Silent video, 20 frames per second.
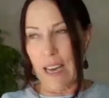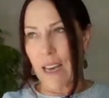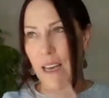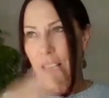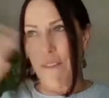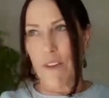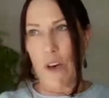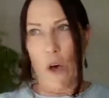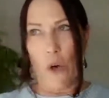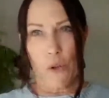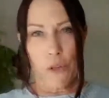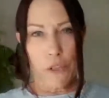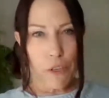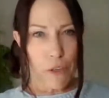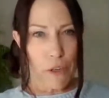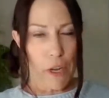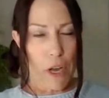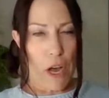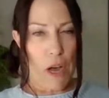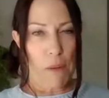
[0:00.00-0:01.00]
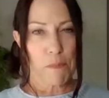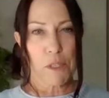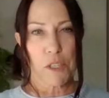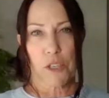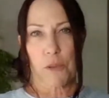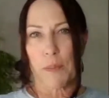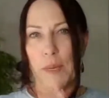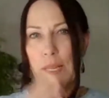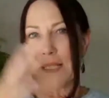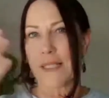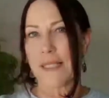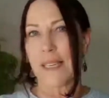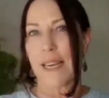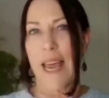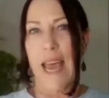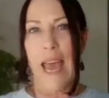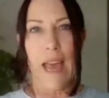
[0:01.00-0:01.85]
of all your accomplishments and